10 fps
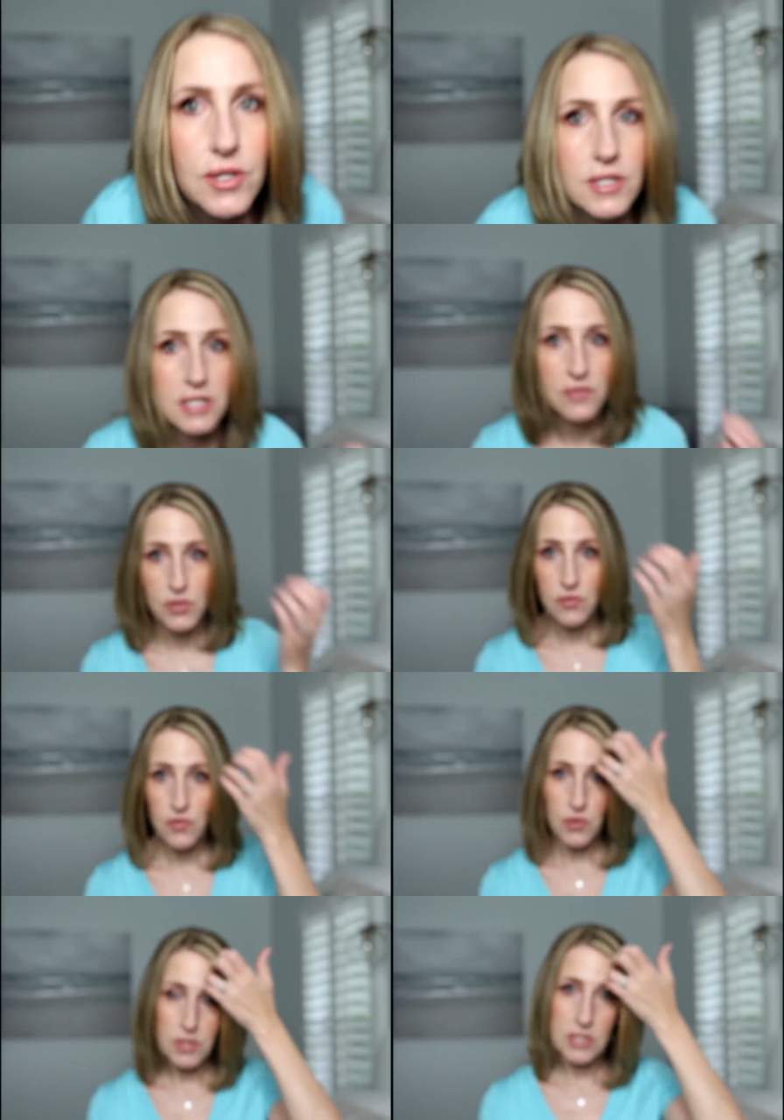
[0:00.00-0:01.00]
Let's see if it'll
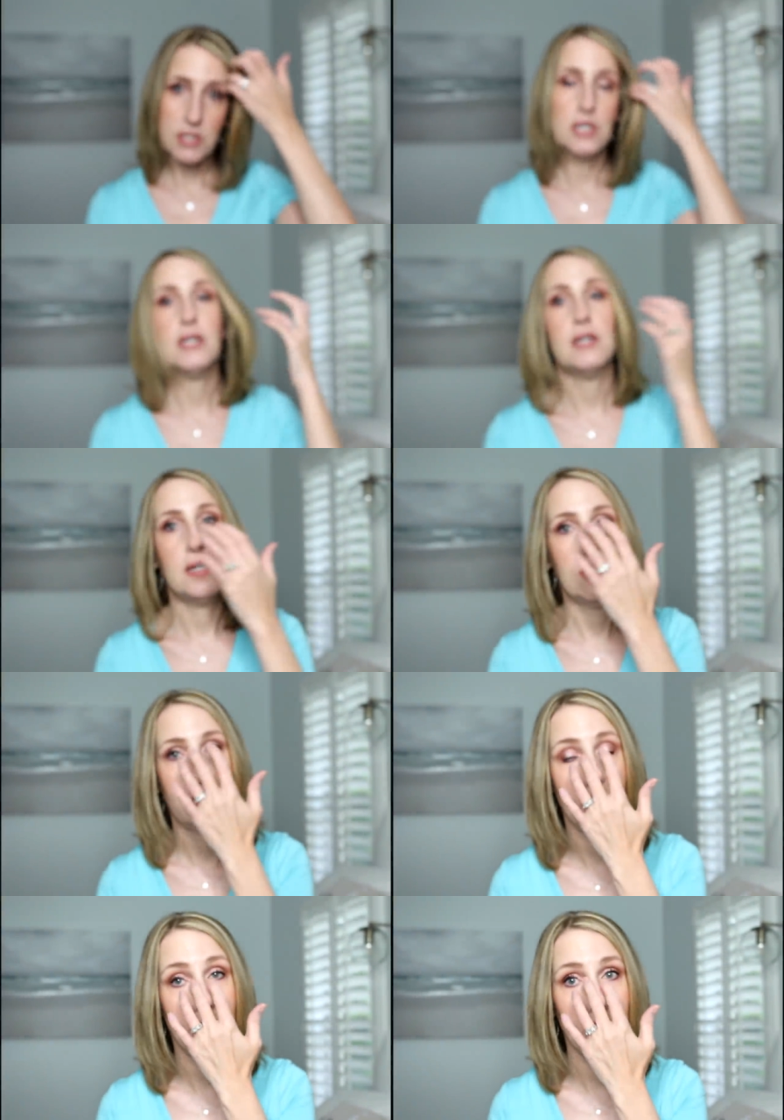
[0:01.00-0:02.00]
focus.
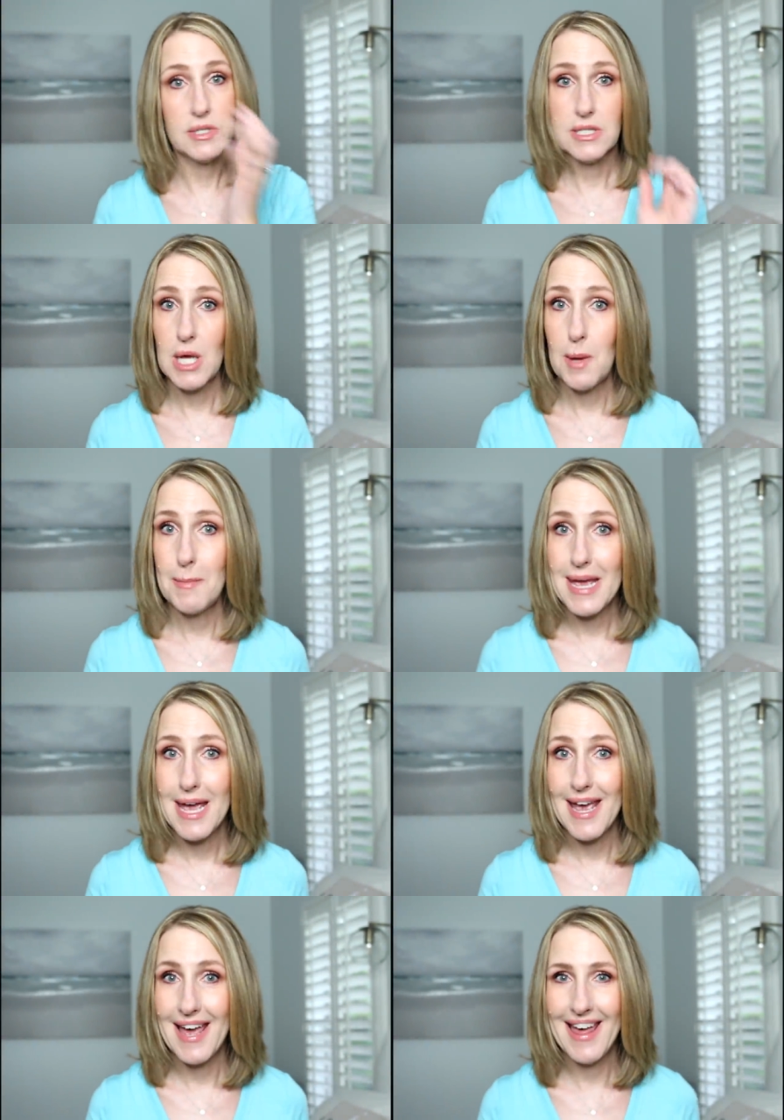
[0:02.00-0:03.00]
Focus on
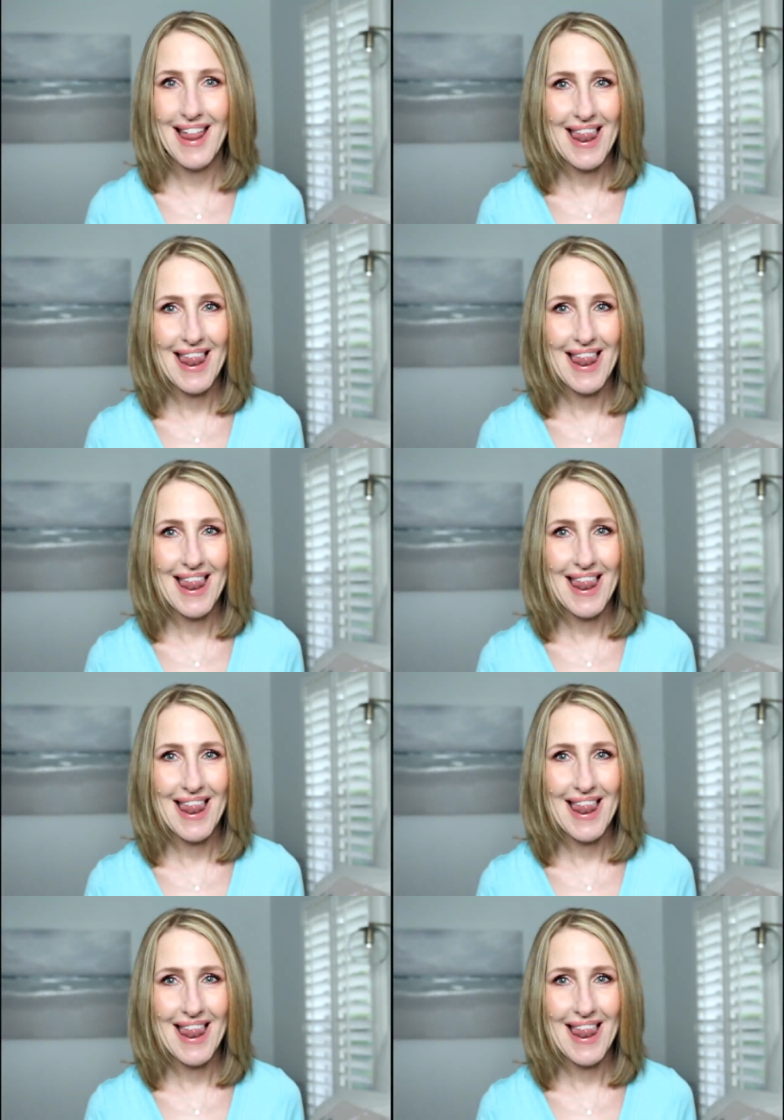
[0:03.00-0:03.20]
me.